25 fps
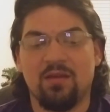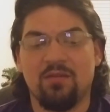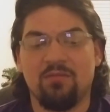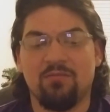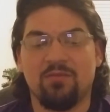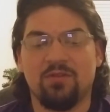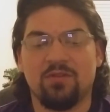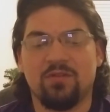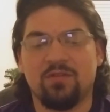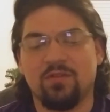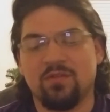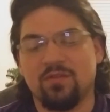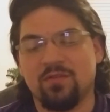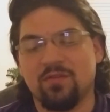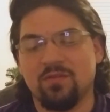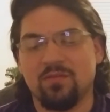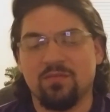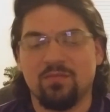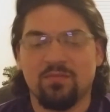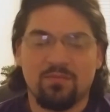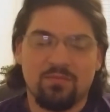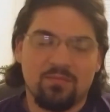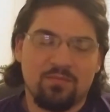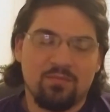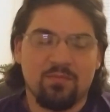which is
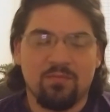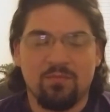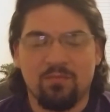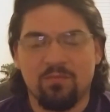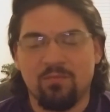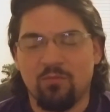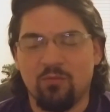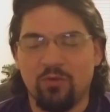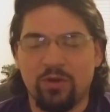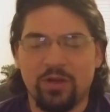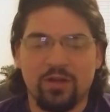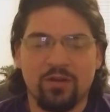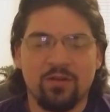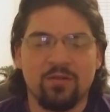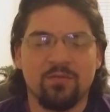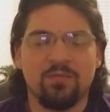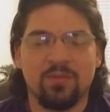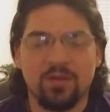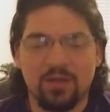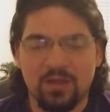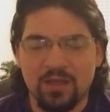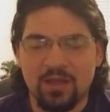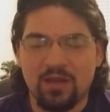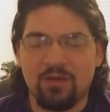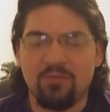weird,
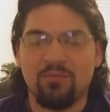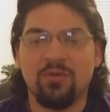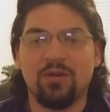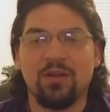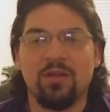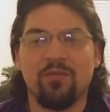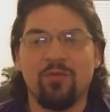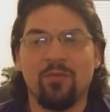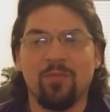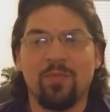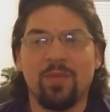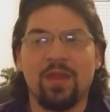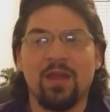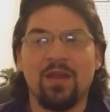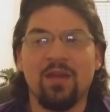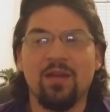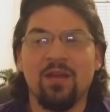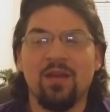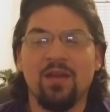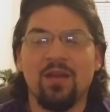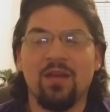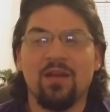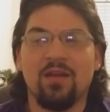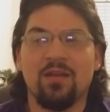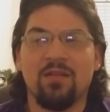but yeah, we'll give them that.
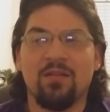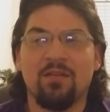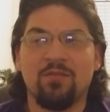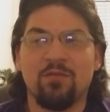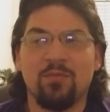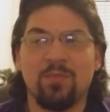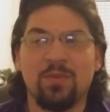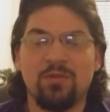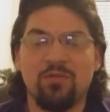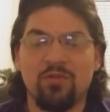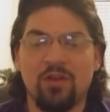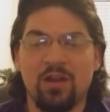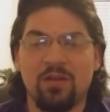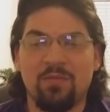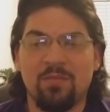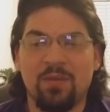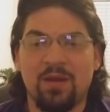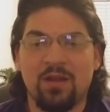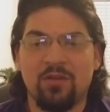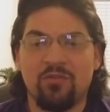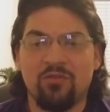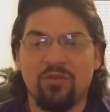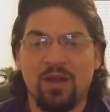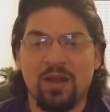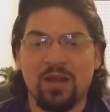They have to be trained
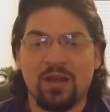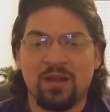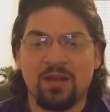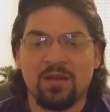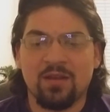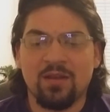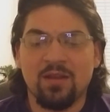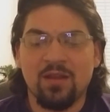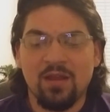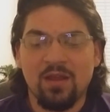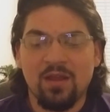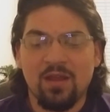by a dragon.